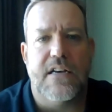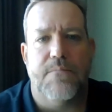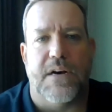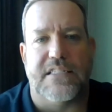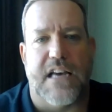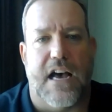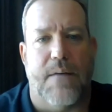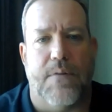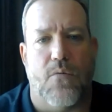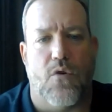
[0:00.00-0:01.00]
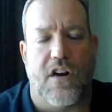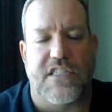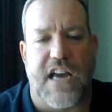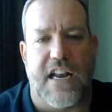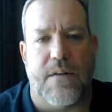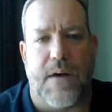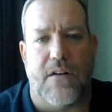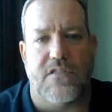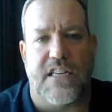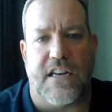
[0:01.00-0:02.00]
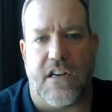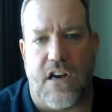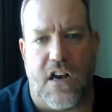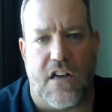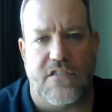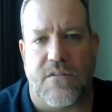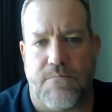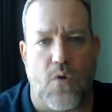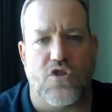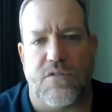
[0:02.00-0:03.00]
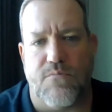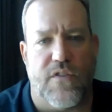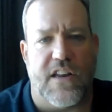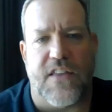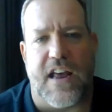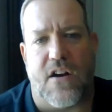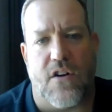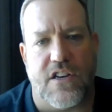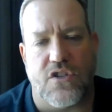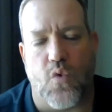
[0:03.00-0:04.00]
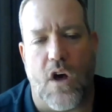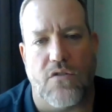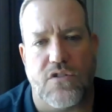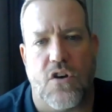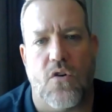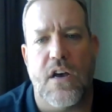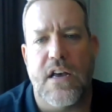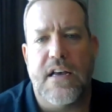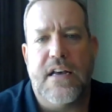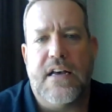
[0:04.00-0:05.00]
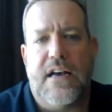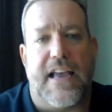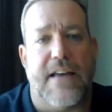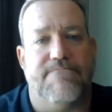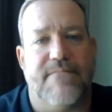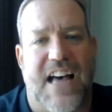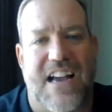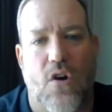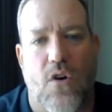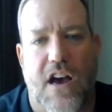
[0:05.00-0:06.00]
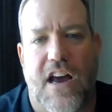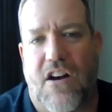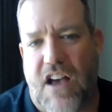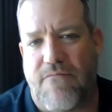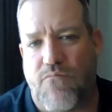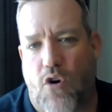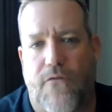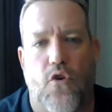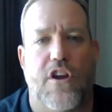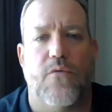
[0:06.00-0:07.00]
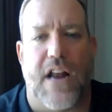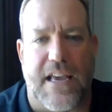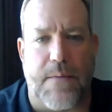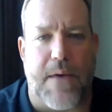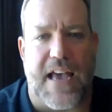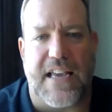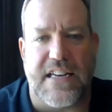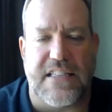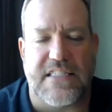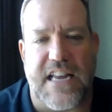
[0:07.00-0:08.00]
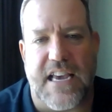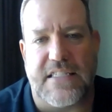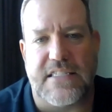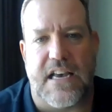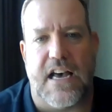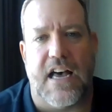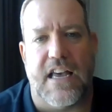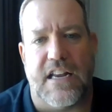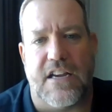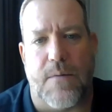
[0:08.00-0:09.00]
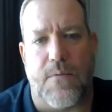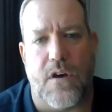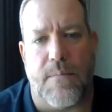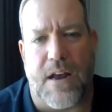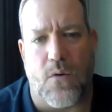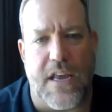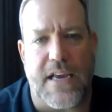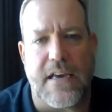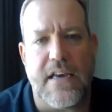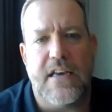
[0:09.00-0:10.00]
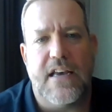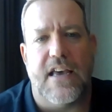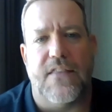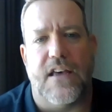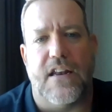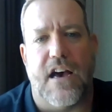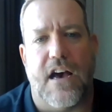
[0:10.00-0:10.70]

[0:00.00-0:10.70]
But we're excited about seeing some motion moving in that area as well. So again, a lot going on. I'll have more for you when I get back into the States in about a week. And then,